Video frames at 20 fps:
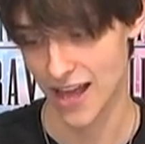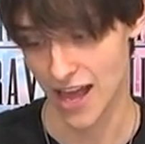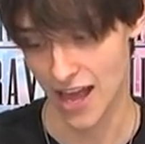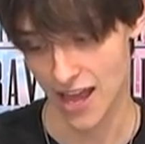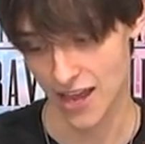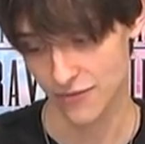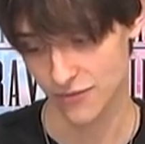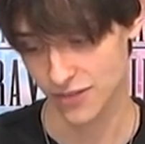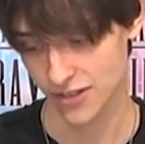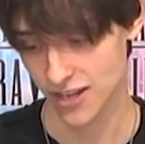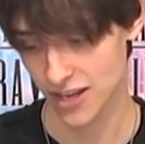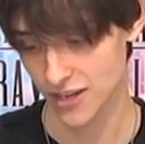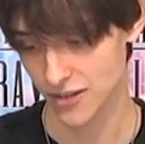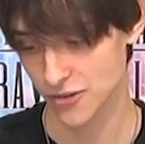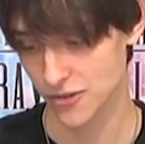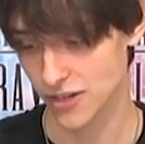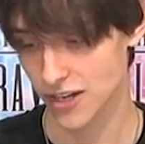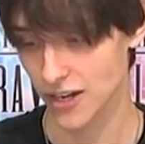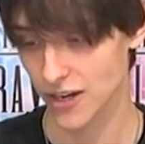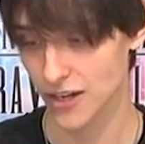I even got a
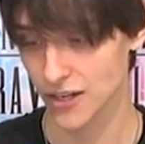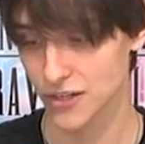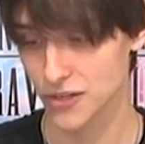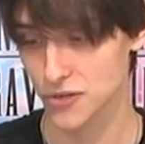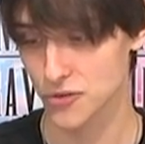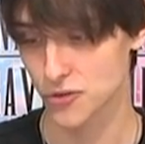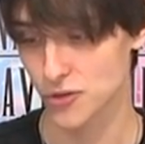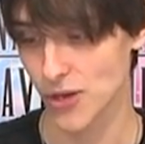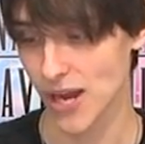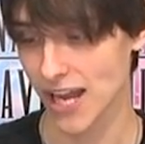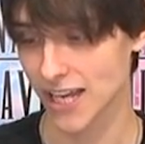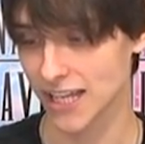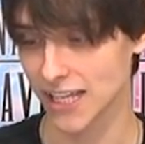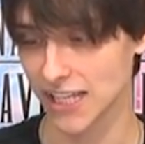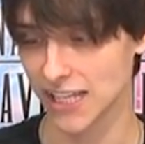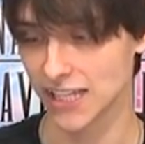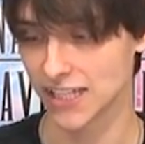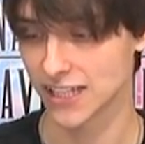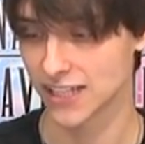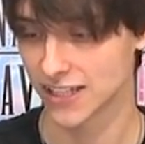new character,
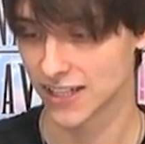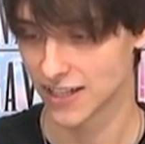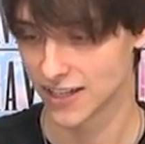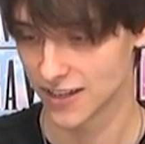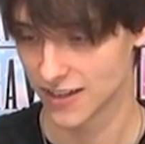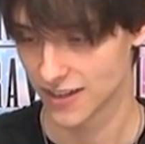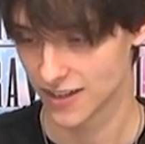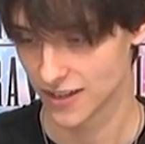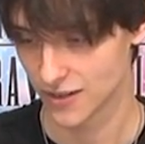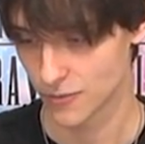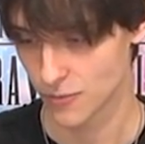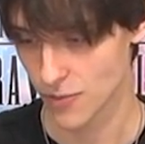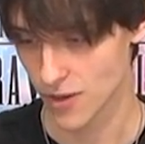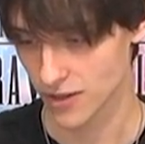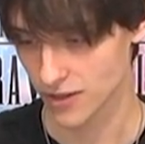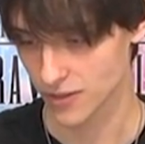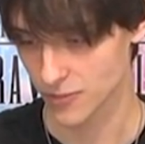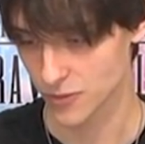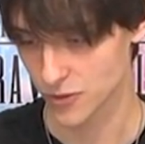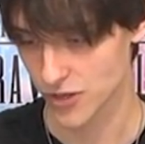Draki.
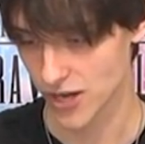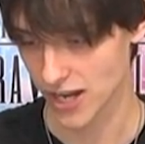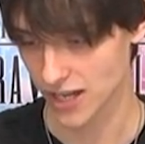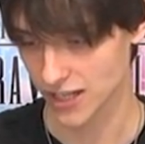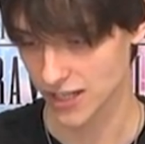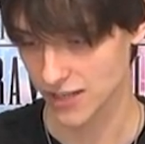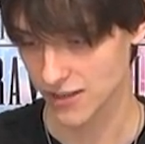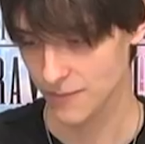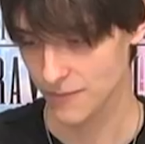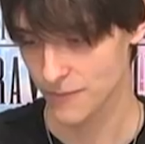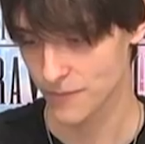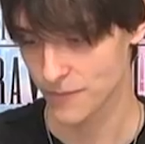Welcome, Draki.